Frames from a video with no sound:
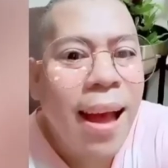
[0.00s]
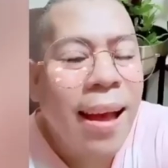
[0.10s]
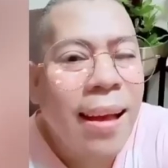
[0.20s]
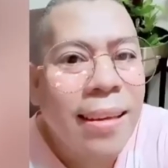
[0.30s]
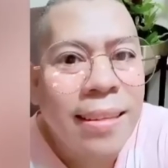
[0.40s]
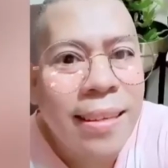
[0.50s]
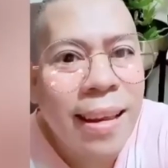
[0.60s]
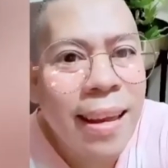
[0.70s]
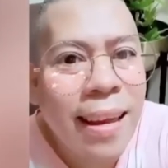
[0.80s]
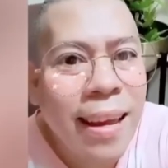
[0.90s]

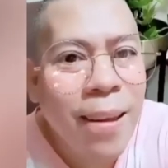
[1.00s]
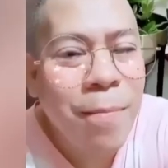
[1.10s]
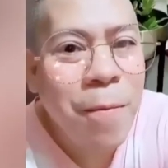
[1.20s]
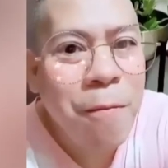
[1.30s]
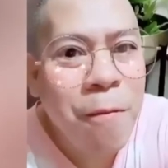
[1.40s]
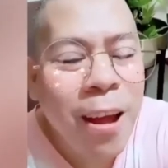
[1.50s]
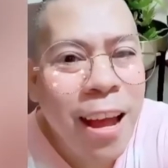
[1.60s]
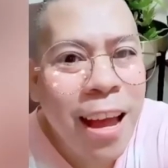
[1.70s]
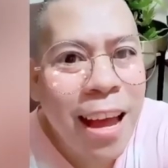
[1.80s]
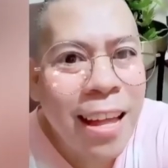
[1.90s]
Celine, my
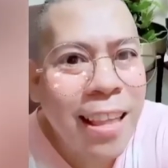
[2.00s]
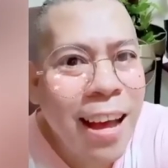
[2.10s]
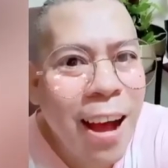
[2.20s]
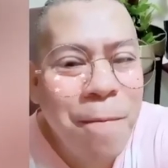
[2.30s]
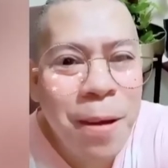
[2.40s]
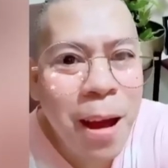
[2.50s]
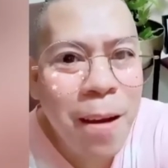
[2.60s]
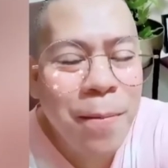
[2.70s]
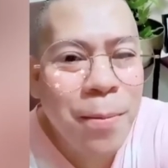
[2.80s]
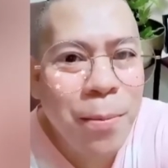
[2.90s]
friend. Happy,
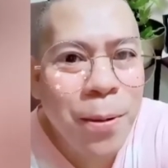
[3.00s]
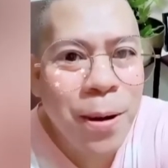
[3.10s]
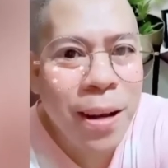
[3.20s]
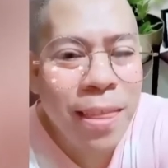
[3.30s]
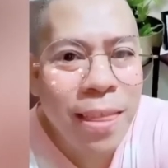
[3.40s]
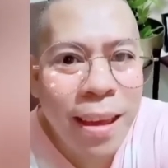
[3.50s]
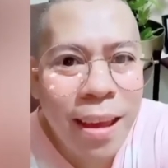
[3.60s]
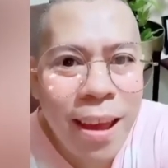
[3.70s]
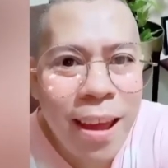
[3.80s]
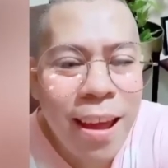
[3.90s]
happy
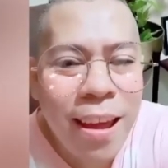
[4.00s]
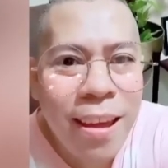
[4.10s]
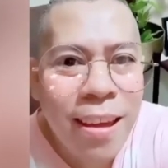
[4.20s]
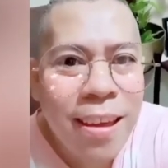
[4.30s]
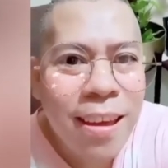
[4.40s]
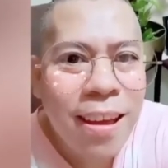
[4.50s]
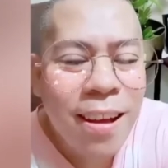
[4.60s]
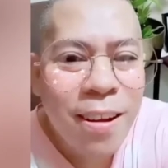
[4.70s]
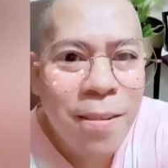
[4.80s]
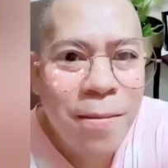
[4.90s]
birthday.
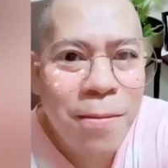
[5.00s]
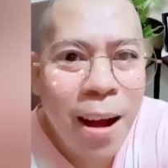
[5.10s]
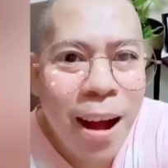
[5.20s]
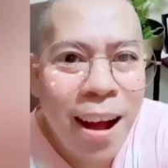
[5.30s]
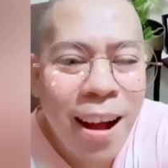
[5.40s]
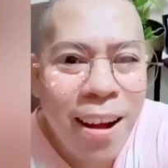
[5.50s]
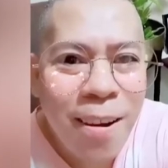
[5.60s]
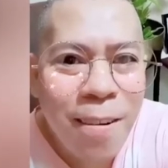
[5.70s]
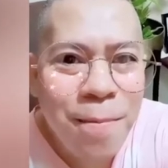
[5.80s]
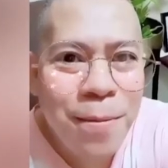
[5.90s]

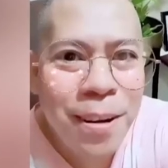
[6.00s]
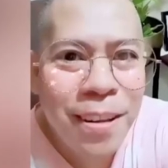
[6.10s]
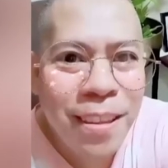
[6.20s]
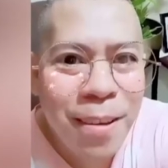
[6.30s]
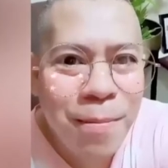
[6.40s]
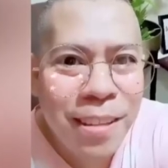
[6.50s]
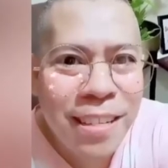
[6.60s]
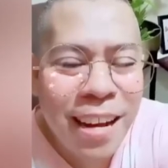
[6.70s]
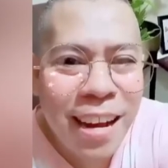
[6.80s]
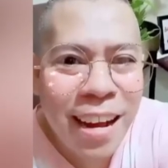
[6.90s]
Wow. Birthday mo
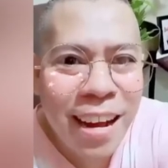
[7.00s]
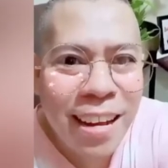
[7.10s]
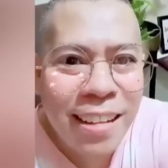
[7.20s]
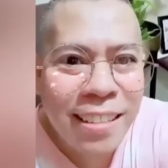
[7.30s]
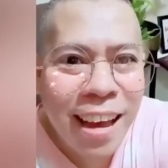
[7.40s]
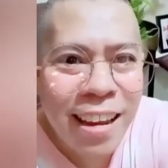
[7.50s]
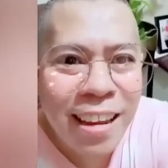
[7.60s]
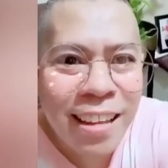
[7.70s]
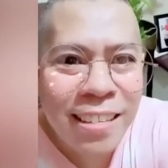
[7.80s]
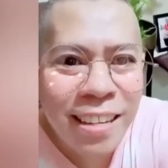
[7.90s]
dyan. Sana
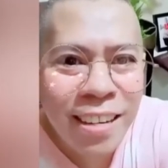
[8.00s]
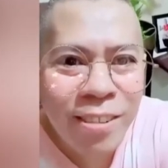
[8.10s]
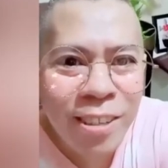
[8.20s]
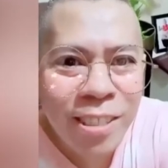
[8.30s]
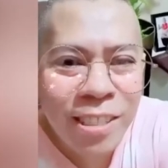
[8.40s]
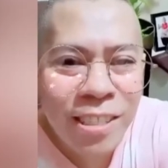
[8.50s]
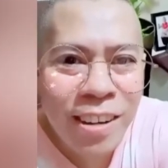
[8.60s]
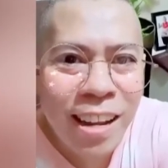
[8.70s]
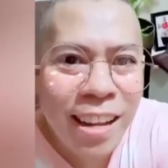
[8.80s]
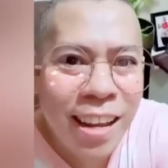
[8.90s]
nandyan din ako sa
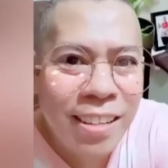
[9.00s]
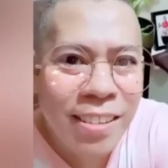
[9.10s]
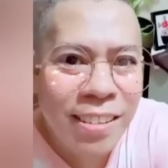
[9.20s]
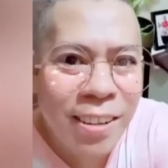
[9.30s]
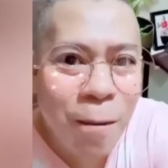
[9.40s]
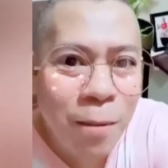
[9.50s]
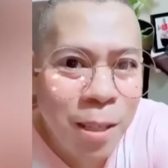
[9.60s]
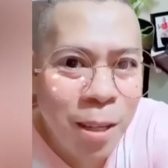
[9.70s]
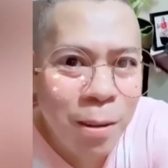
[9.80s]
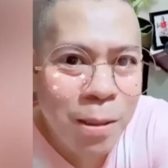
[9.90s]
Australia. No? Hope to
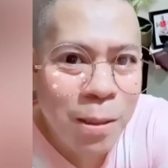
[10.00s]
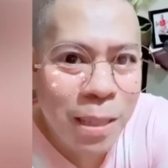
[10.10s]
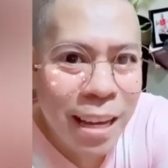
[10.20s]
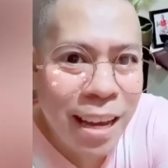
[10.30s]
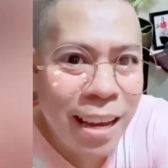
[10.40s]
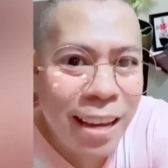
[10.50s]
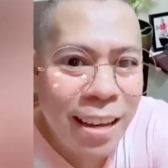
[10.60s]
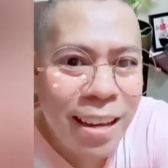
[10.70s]
see you soon, ha?